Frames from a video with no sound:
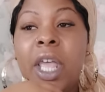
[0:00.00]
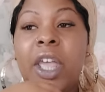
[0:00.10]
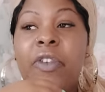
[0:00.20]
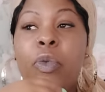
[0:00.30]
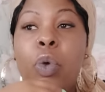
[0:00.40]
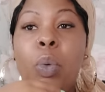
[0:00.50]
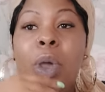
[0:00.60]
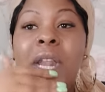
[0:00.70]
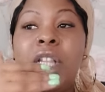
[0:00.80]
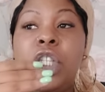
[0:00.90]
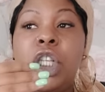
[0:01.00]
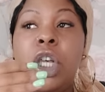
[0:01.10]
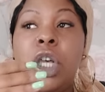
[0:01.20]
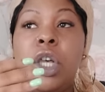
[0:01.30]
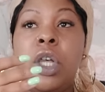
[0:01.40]
If we're willing
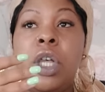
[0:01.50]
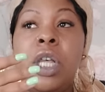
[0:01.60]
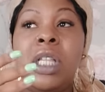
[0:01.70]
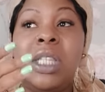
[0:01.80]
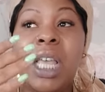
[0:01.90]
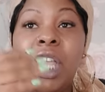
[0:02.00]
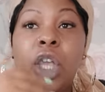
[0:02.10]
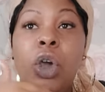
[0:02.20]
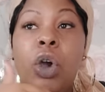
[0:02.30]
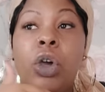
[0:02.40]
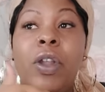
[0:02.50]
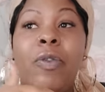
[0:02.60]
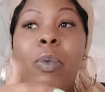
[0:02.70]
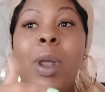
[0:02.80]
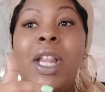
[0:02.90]
to take it on,
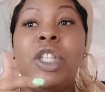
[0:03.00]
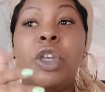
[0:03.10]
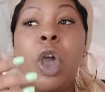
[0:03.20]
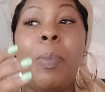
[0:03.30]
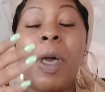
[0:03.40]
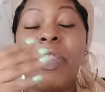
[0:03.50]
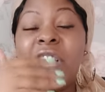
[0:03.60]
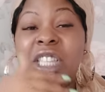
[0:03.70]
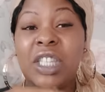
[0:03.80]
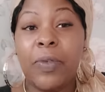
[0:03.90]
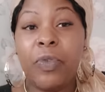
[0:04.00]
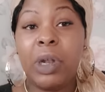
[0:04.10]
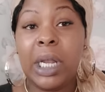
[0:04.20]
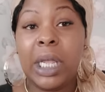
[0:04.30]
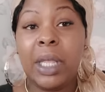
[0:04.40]
if we're willing to go about things
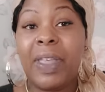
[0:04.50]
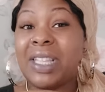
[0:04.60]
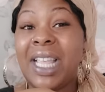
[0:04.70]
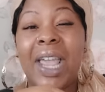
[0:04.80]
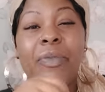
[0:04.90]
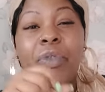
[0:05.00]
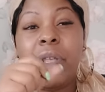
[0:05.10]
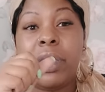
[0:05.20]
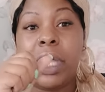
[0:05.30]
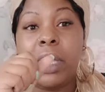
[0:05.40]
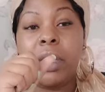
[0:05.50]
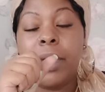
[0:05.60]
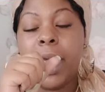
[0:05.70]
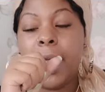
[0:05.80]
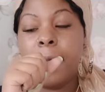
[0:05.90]
differently, that's everything,
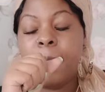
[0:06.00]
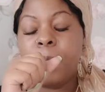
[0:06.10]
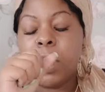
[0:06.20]
okay?